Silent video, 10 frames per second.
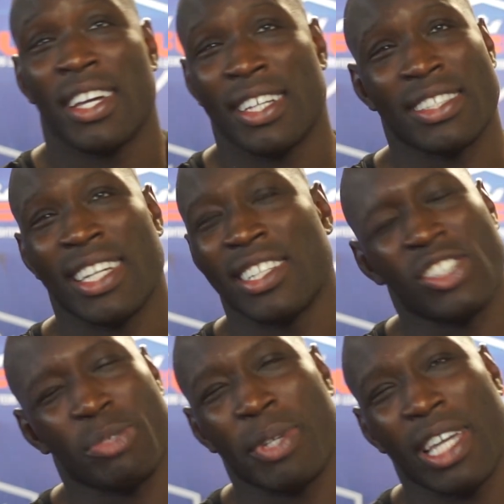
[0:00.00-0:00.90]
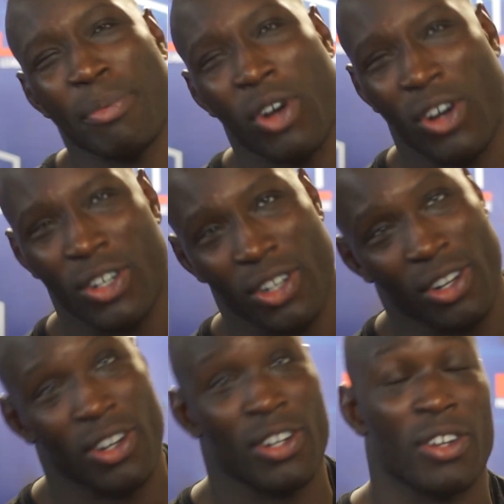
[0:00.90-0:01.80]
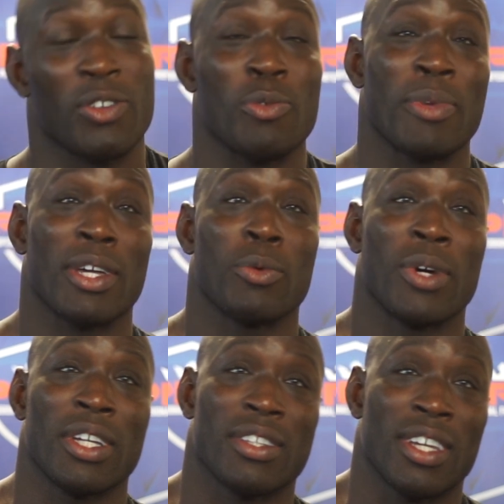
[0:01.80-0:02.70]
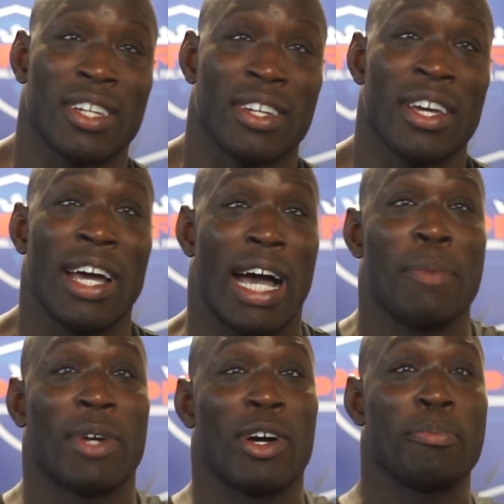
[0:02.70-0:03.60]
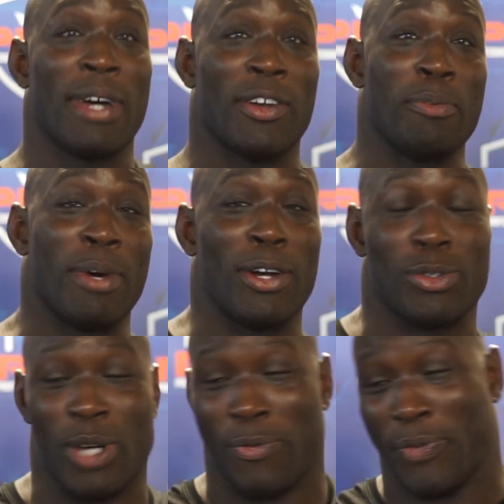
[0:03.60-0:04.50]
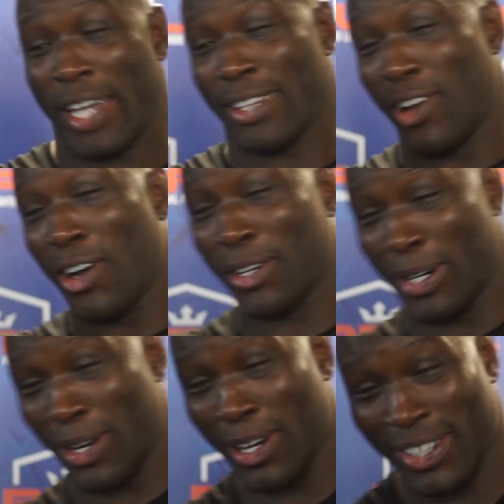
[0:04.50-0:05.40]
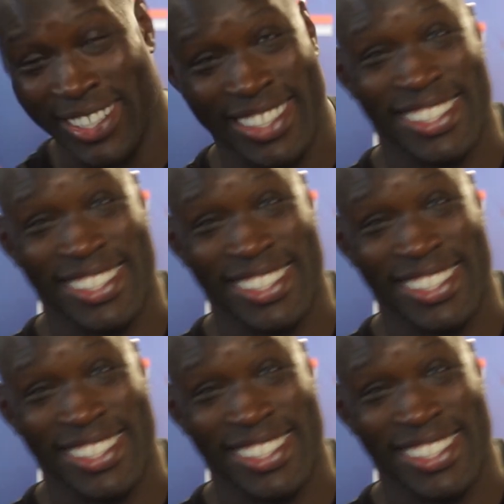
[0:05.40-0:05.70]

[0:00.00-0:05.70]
and then it just became harder and harder to make weight, and I become better and better, so I fight longer and longer in the